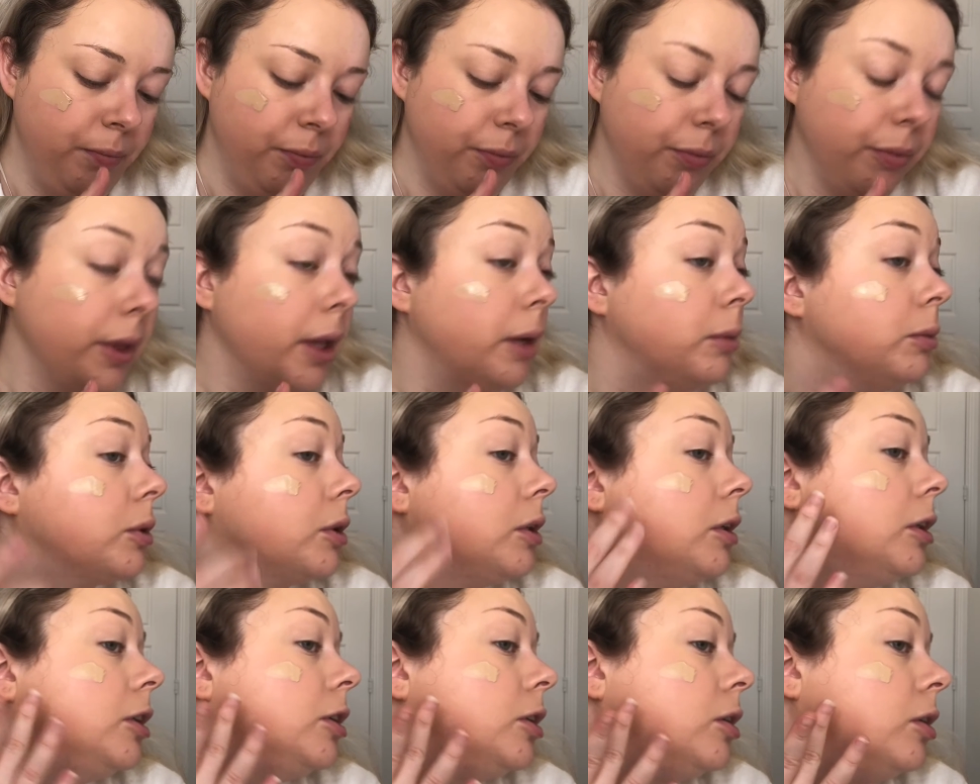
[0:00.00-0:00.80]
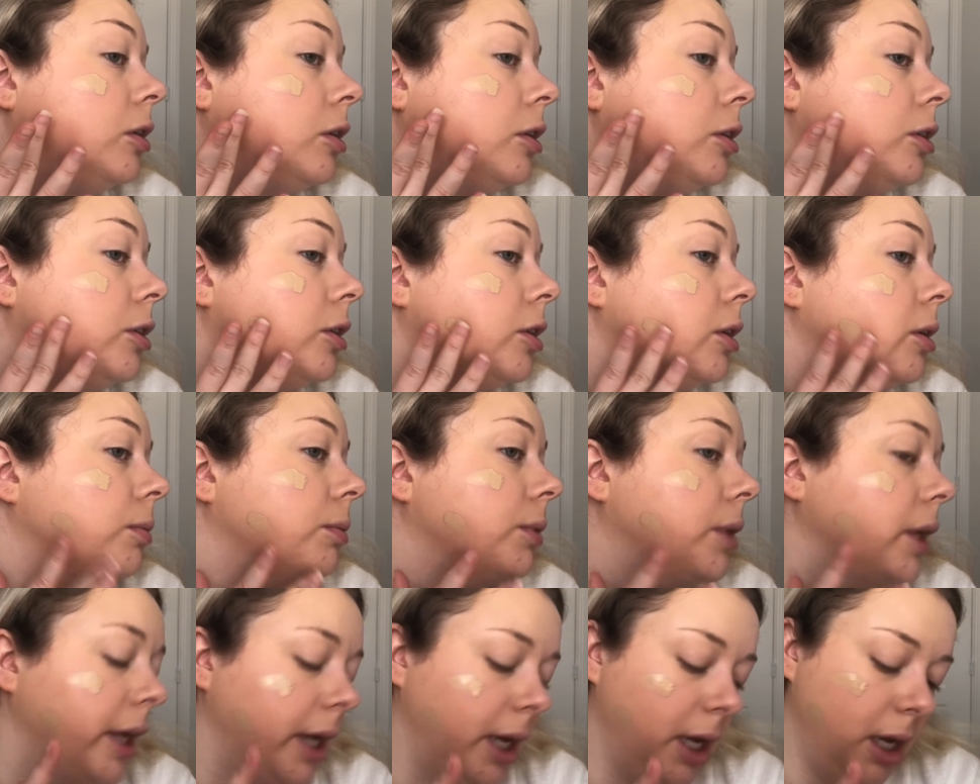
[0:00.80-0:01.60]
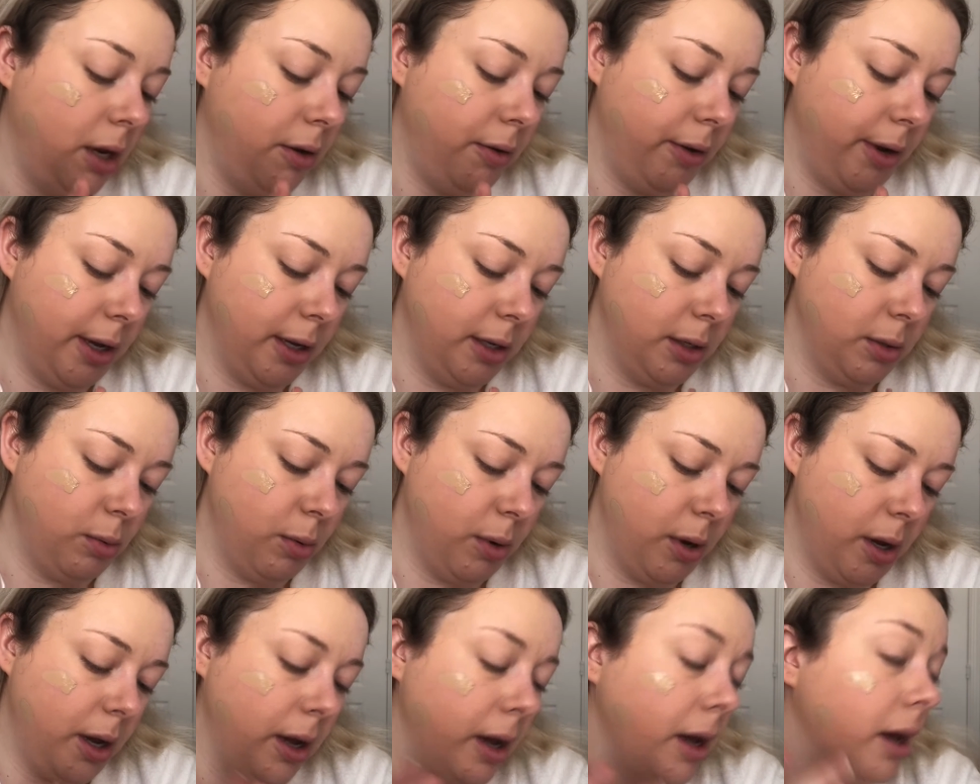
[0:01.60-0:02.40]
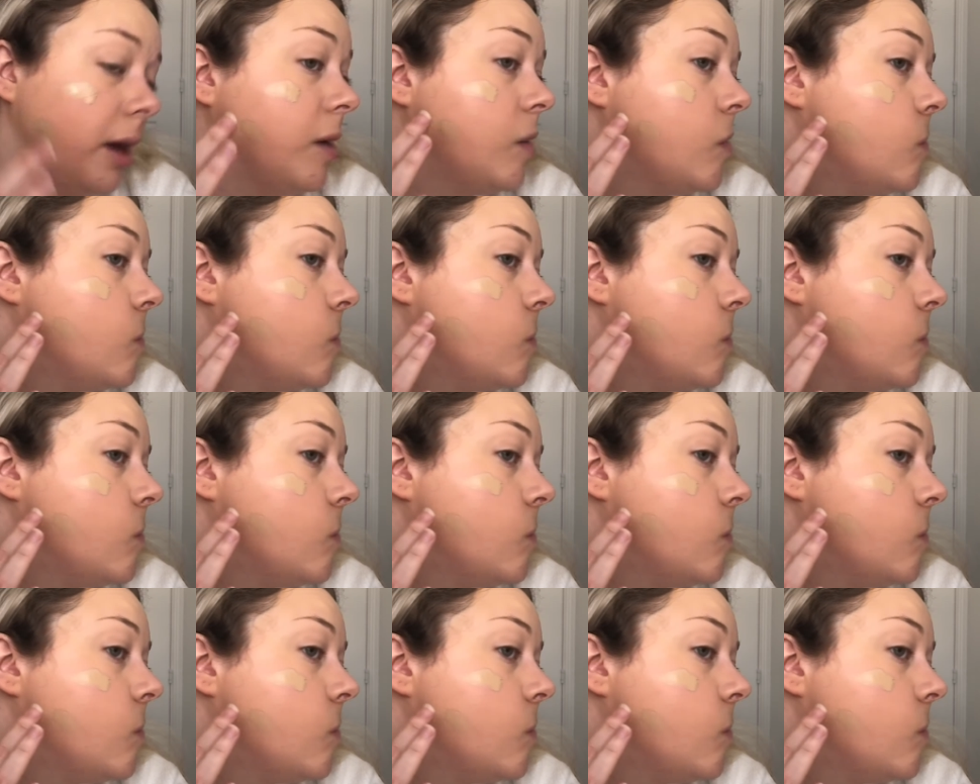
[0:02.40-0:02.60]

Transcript: And I'm just going to touch up the areas where